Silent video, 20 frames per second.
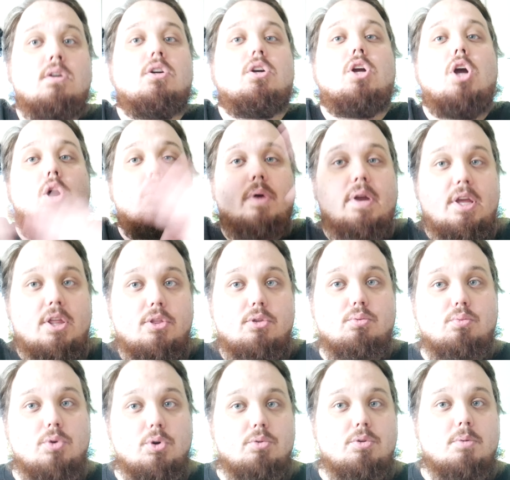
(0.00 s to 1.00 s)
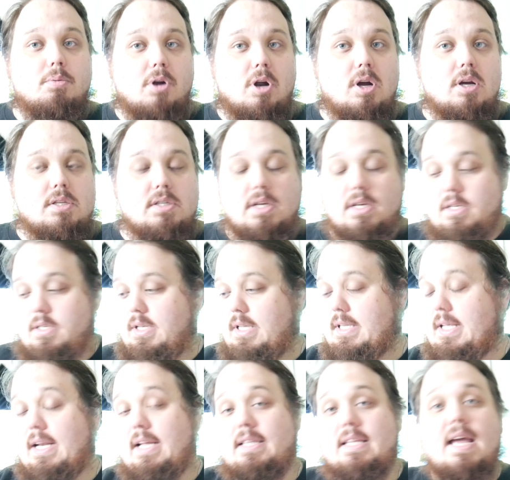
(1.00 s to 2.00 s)
going through the process,
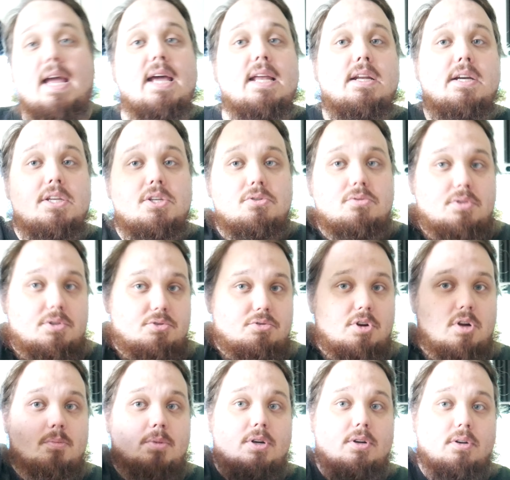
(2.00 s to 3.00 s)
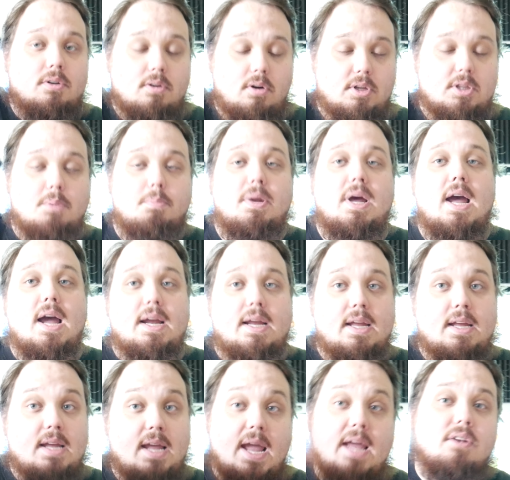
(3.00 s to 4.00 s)
and then at the end I use the trimmer on the back
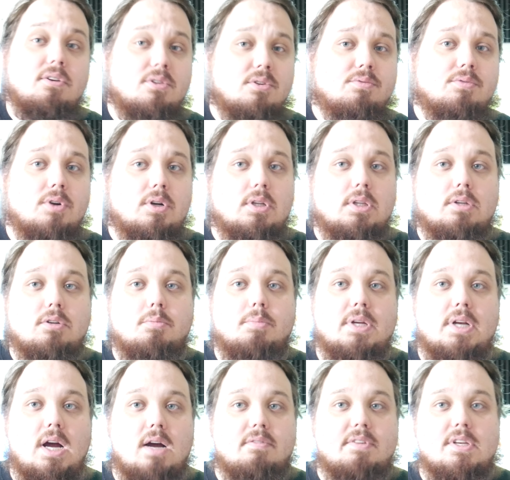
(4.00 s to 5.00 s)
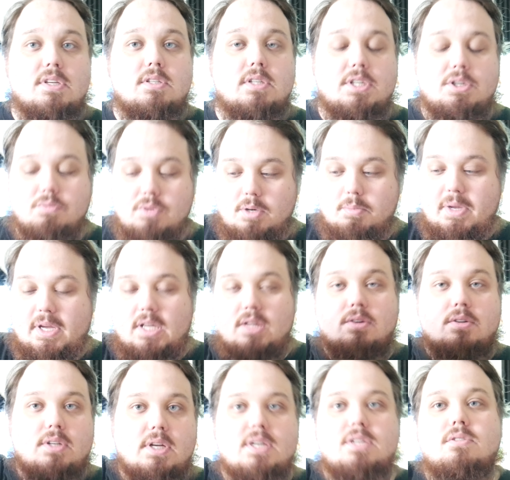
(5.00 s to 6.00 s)
and on the front a little bit. Obviously, you want to make it
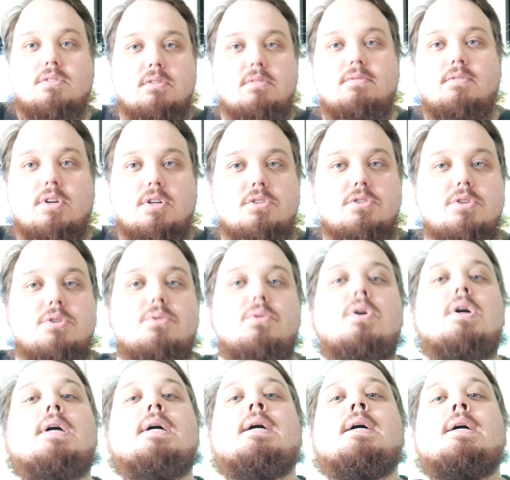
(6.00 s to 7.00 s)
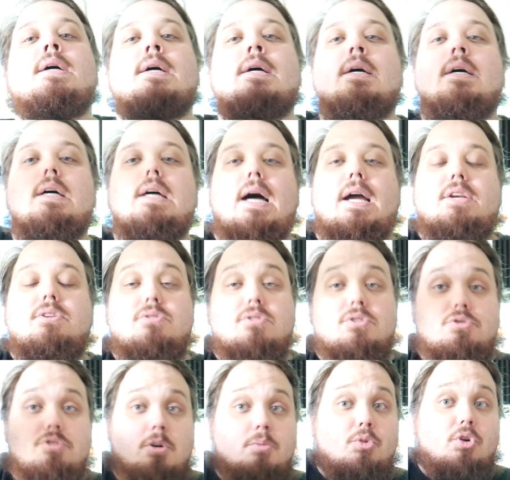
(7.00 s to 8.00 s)
look nice on the front too. I use the
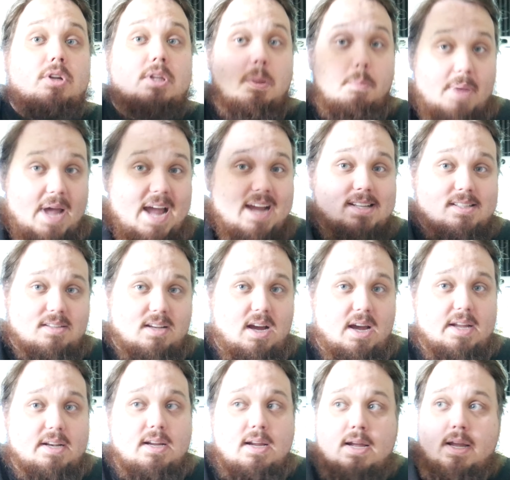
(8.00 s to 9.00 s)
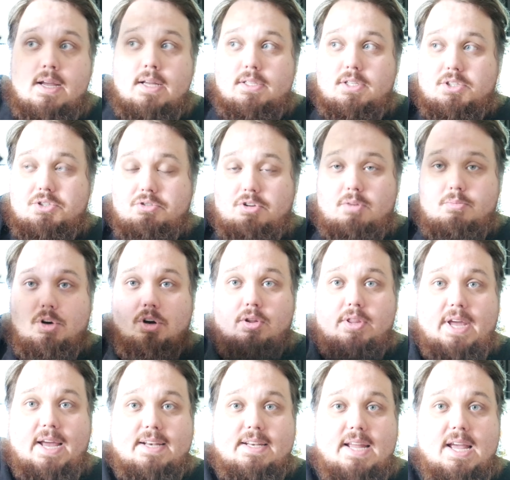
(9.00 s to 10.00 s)
trimmer on the back side to trim all
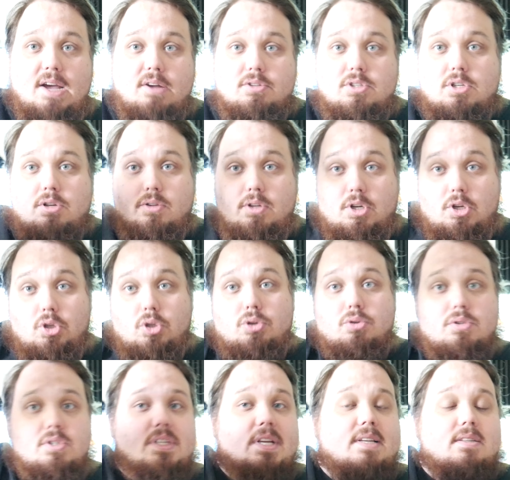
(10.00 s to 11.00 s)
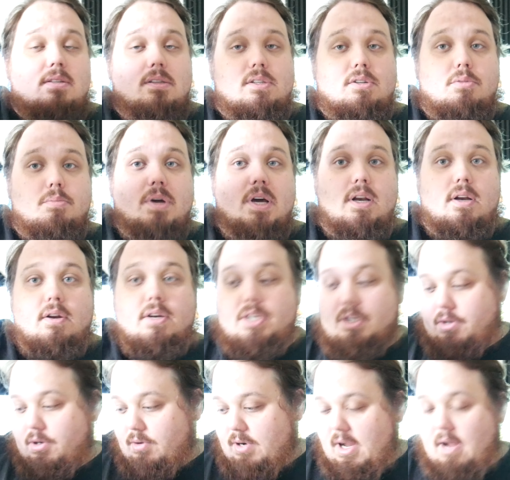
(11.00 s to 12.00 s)
that down so the glue sticks a little better and
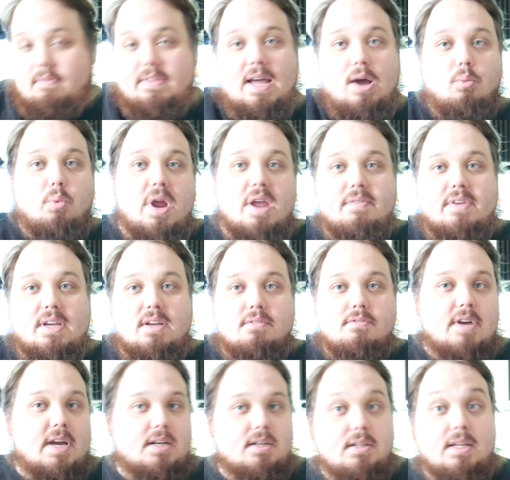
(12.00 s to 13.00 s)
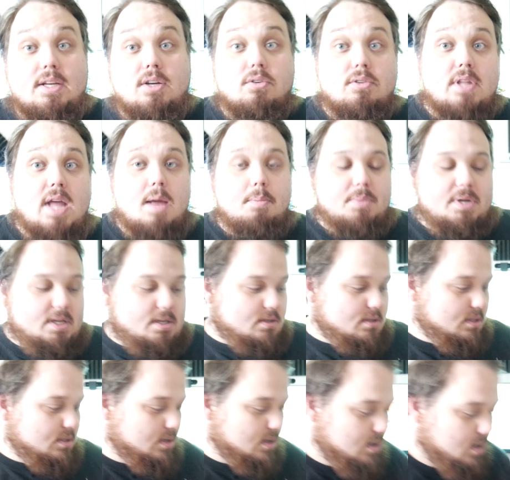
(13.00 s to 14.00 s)
you don't have that waving effect like on that
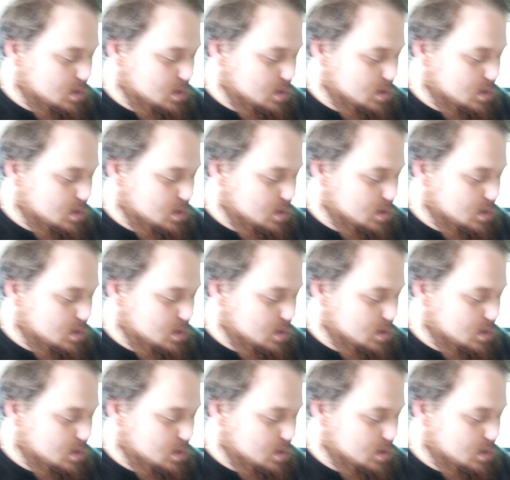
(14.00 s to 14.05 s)
piece.